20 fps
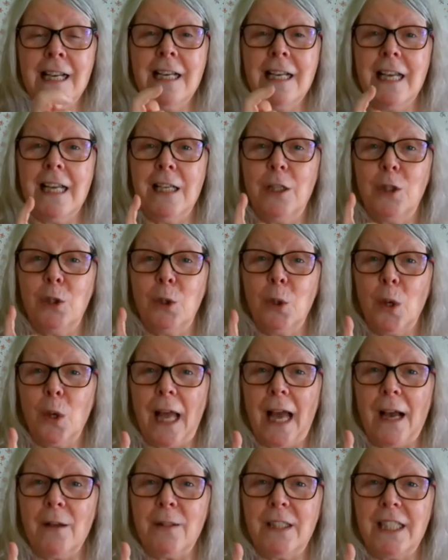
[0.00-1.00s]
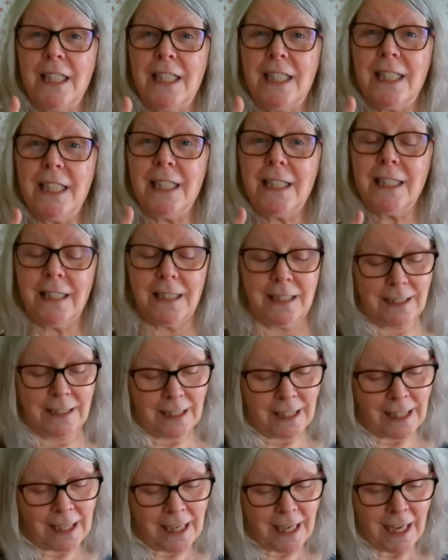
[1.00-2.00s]
He took out his scissors
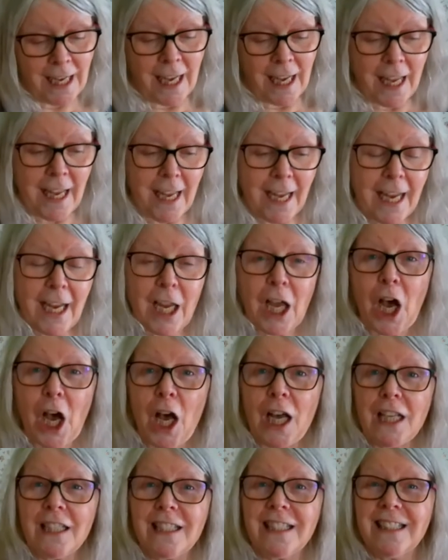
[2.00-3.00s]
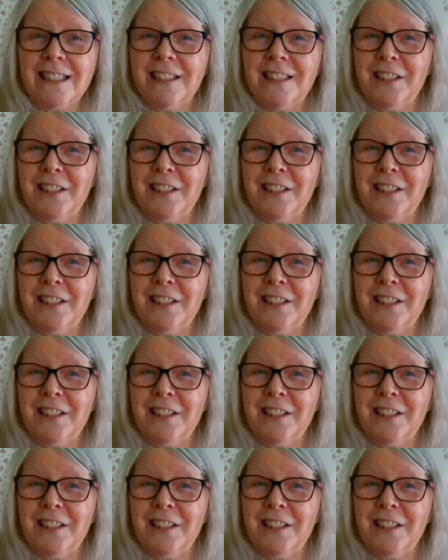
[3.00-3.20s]
he cut